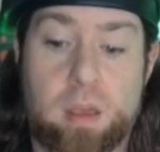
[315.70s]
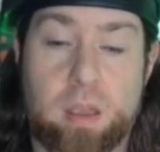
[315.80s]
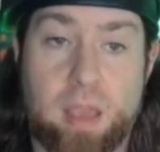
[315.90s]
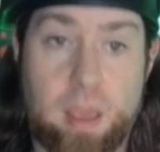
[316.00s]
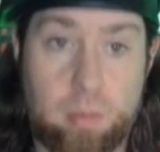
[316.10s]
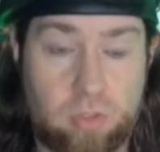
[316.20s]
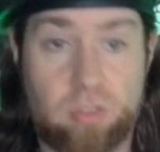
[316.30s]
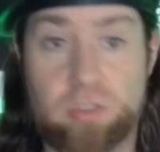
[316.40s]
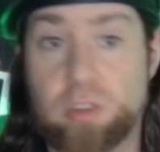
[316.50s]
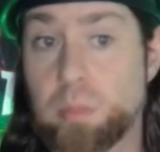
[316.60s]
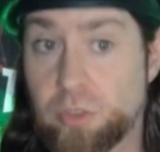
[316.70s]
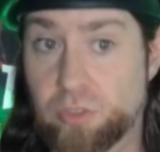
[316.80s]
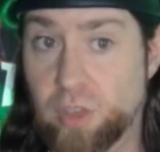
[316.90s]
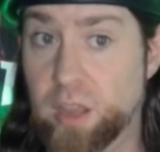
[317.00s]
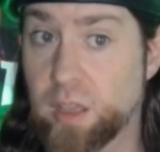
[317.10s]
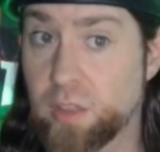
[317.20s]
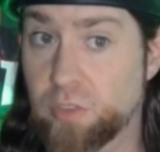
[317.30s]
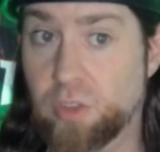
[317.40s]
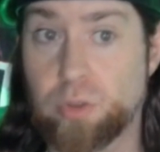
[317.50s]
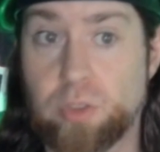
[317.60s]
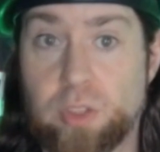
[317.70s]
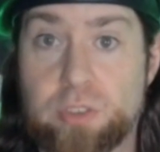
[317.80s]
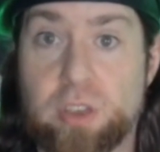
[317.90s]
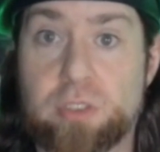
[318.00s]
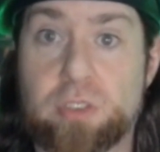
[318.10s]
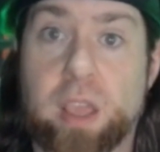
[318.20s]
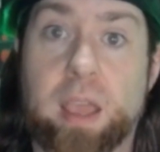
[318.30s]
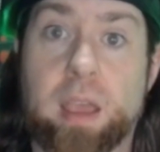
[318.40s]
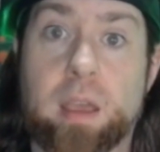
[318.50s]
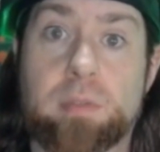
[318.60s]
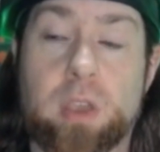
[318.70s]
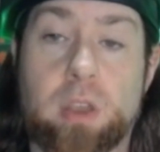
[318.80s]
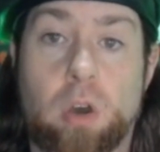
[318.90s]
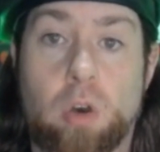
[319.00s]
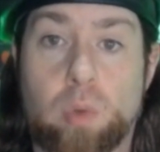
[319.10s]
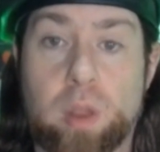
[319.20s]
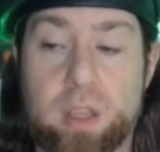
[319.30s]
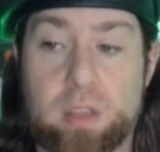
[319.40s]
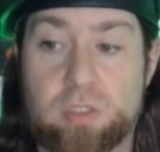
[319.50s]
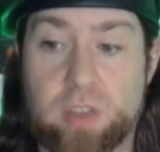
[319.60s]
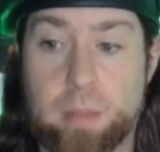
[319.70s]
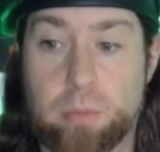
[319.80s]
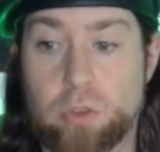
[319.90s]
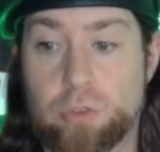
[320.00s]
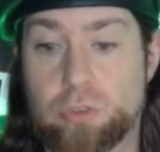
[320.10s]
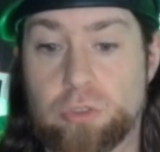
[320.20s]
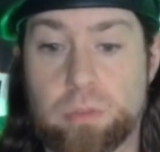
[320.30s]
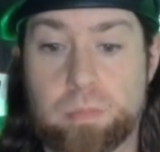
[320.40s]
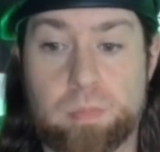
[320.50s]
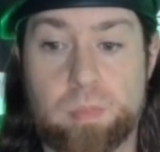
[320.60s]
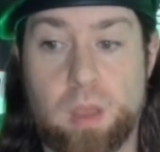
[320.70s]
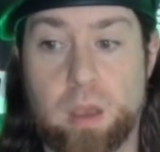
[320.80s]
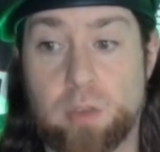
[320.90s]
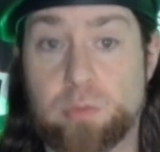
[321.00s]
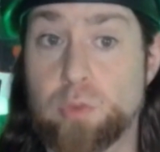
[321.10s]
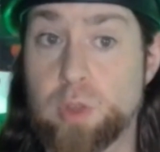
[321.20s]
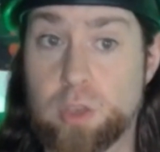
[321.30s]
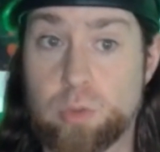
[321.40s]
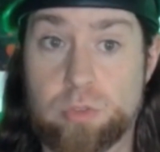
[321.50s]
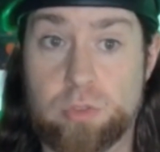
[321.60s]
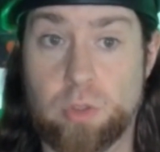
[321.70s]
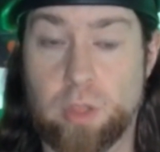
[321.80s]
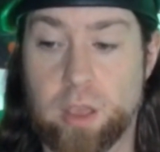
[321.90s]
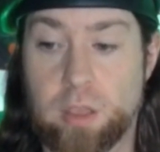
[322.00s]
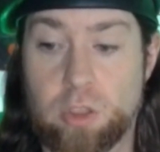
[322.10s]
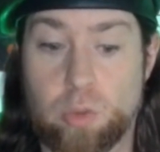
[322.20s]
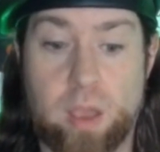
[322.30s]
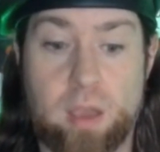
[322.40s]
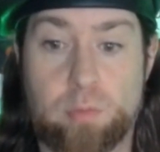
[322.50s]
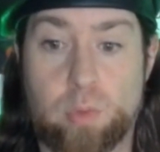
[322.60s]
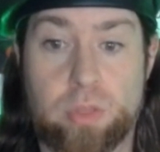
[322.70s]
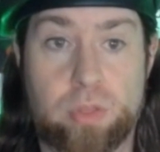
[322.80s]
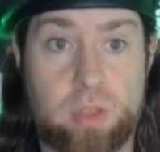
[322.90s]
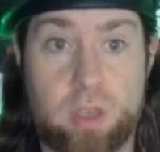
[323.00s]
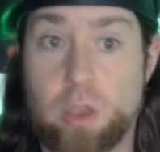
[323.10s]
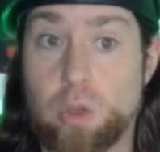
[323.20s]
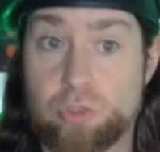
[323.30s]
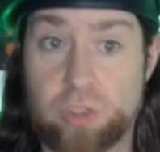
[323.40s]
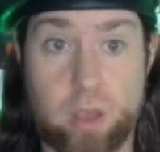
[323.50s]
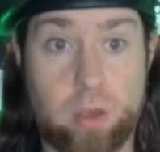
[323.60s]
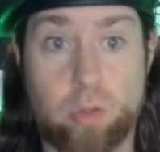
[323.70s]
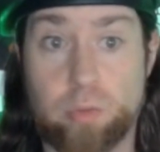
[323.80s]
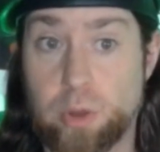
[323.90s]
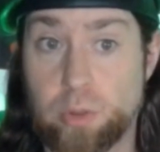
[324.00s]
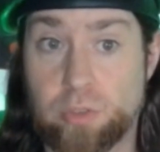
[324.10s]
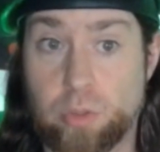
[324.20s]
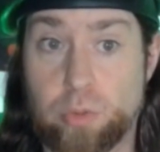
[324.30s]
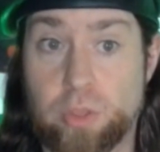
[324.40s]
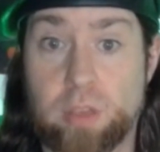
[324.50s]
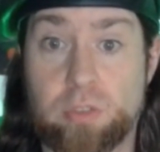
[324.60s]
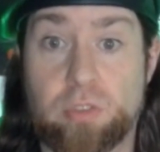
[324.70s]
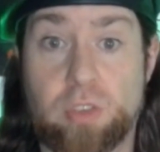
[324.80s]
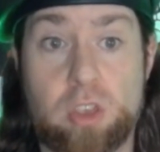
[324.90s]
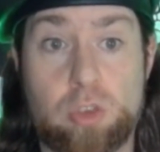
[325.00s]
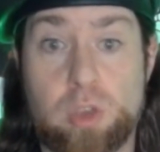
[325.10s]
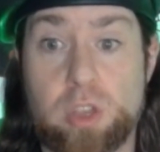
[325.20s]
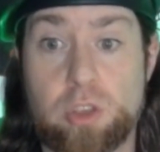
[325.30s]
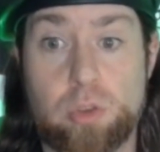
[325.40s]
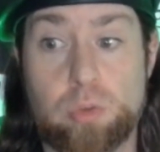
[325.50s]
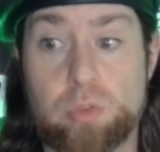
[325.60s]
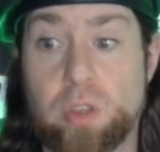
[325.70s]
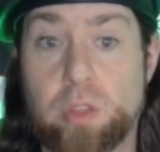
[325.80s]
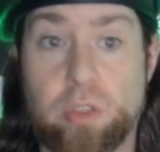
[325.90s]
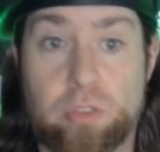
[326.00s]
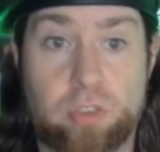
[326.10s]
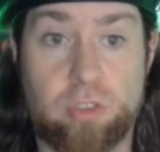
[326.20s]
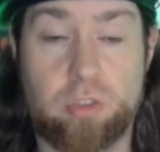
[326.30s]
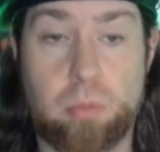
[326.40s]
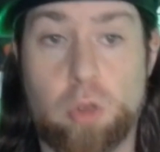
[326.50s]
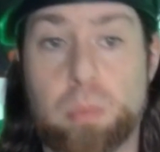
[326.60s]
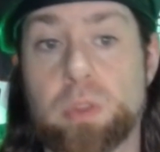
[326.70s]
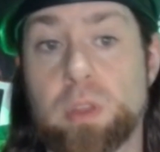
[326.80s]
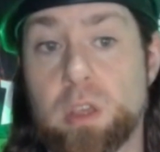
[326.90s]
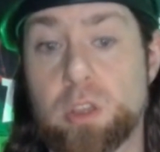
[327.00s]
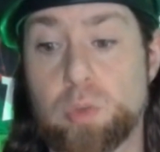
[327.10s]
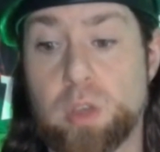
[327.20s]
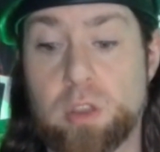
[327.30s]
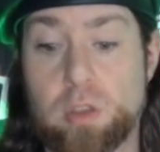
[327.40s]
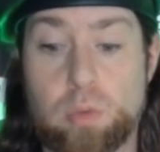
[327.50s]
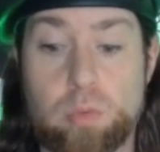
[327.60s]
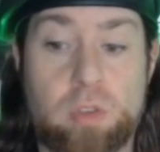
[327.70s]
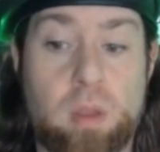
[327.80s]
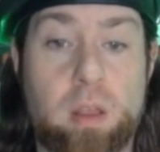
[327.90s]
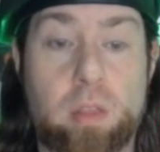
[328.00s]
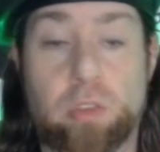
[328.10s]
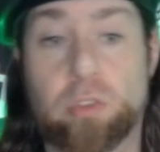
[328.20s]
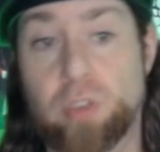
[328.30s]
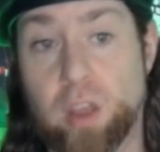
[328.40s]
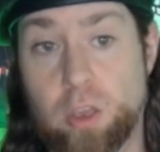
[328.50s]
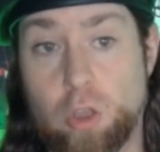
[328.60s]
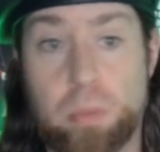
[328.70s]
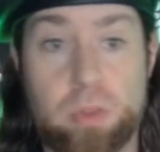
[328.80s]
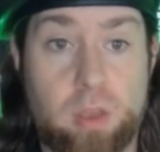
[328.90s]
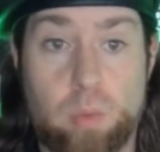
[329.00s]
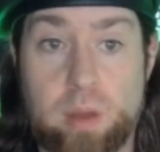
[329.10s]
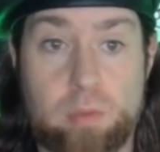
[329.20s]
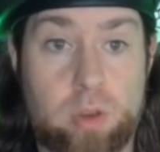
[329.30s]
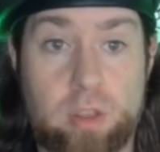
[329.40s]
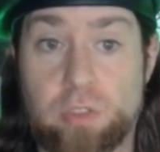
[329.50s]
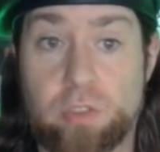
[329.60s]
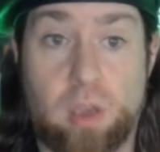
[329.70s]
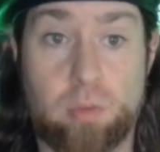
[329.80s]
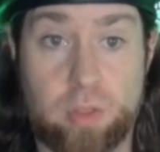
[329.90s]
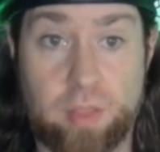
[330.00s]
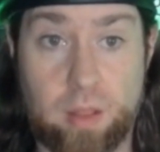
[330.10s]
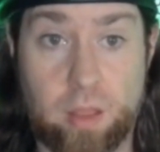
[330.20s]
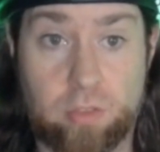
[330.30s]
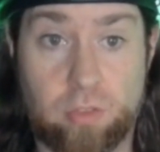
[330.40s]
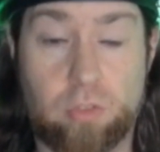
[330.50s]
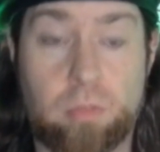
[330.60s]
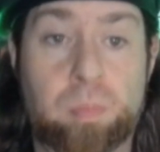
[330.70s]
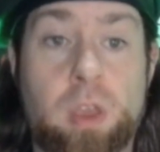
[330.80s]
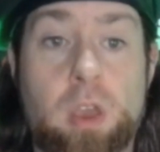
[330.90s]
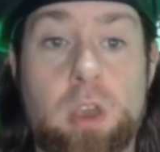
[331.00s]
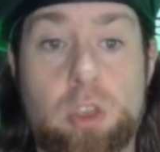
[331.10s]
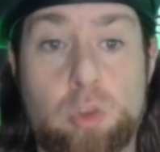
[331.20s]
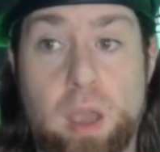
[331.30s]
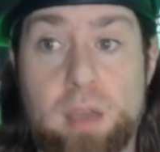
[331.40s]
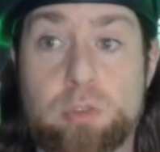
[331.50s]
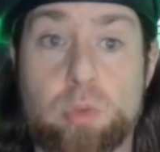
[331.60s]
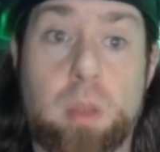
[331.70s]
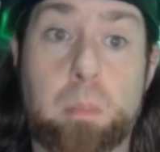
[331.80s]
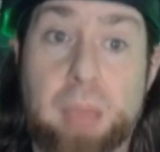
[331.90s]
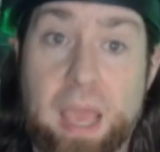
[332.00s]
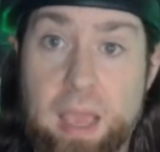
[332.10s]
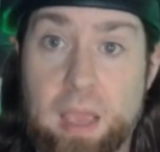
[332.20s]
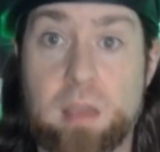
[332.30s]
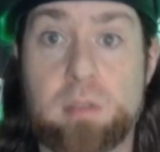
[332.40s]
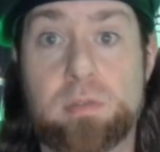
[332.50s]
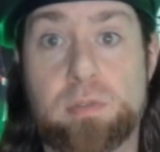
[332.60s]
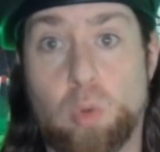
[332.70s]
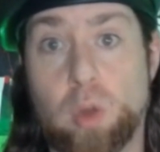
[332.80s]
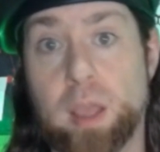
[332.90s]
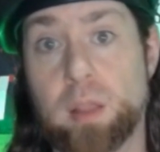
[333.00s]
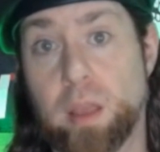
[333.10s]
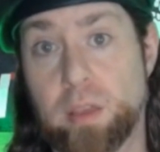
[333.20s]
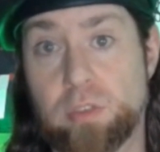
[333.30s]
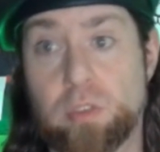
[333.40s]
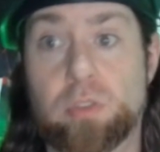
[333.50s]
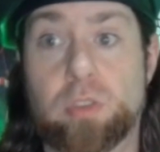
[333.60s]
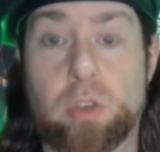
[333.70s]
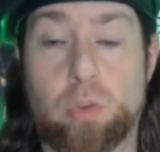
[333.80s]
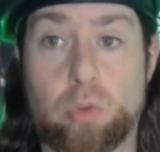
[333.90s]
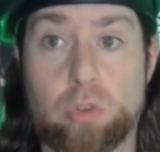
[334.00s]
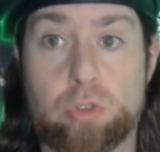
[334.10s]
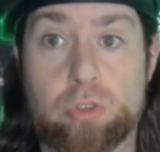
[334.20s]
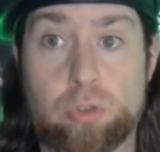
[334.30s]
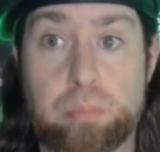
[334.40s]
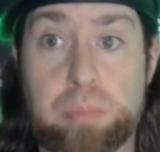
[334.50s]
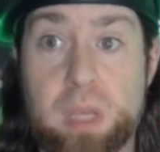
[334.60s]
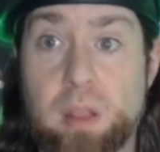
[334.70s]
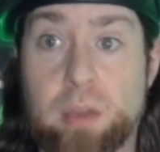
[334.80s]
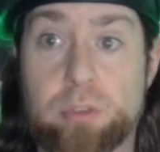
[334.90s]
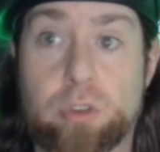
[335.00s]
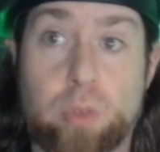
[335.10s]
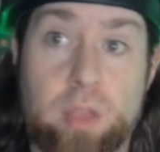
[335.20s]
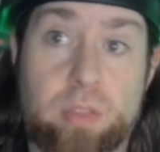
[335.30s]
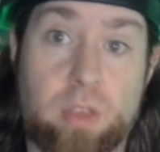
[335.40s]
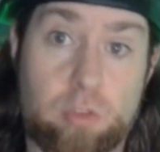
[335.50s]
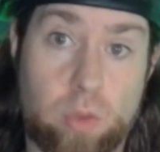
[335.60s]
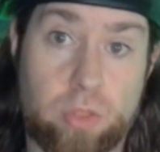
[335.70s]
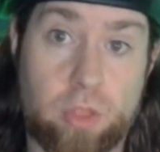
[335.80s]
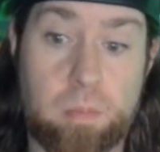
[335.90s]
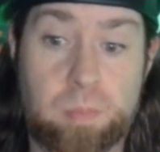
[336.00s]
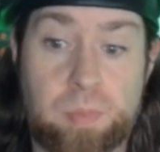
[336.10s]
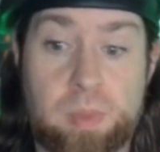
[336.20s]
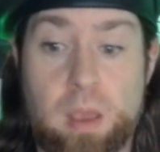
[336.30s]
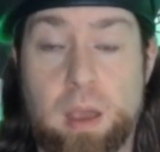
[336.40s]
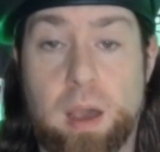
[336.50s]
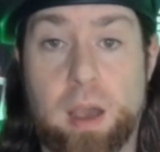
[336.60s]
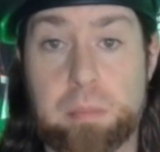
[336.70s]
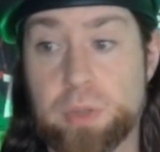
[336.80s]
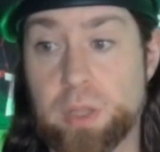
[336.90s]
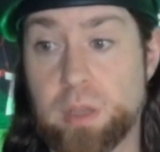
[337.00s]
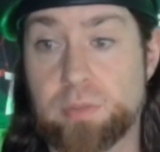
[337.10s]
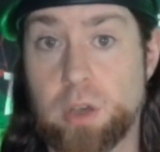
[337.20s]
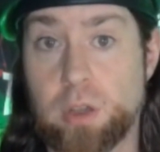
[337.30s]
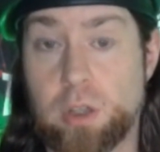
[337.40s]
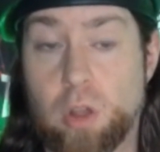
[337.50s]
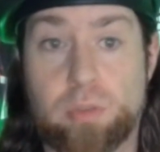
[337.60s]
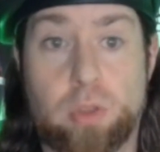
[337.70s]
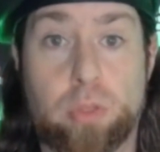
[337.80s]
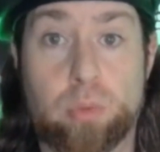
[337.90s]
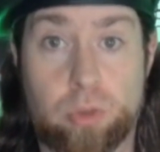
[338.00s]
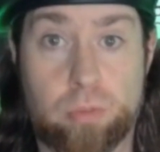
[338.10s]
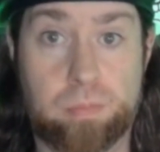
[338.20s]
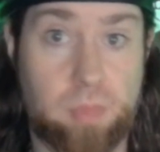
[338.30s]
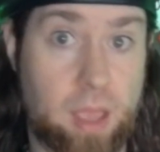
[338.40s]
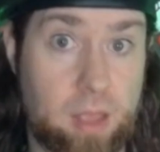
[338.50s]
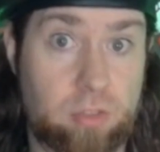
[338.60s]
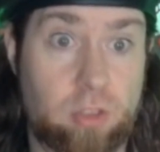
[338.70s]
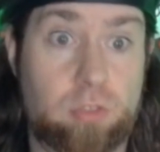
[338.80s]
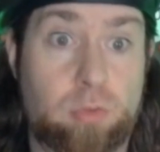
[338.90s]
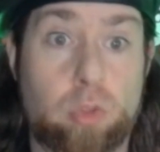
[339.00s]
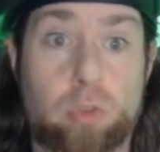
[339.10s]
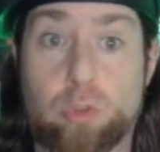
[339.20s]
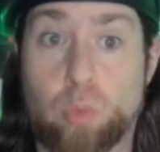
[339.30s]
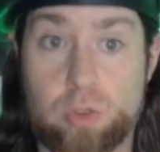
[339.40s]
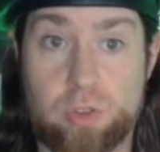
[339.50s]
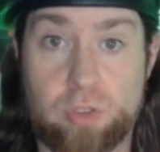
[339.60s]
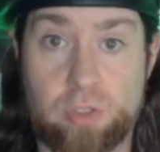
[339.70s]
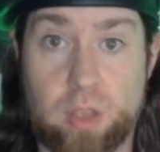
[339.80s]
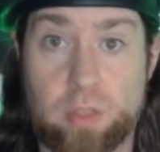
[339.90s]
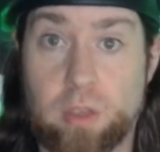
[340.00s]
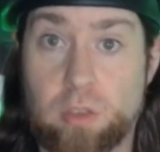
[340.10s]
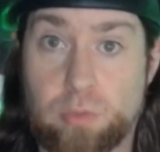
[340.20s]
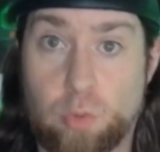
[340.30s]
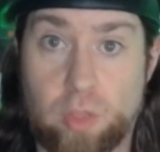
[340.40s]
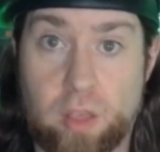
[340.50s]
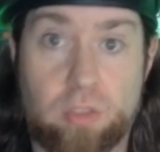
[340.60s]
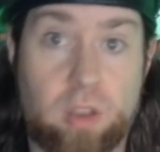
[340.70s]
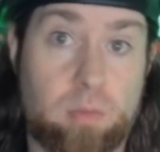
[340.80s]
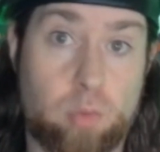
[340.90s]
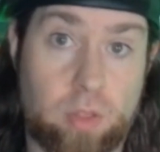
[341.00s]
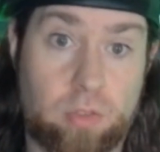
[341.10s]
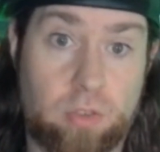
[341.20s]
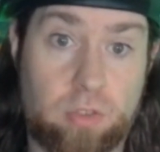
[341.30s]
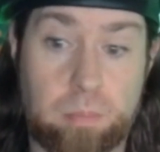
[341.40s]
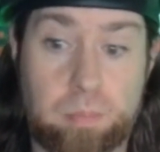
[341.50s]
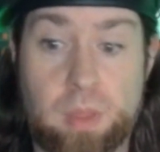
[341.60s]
game system, a setting, etc., that doesn't have an already established free use like you have with the OGL or various other things to say you can use this system openly, you can use this setting openly, whatever it is that's covered in that license, you have to then pay for a license in order to be allowed to create things with it. I believe Call of Cthulhu has this for those who want to design things for that setting, for that system.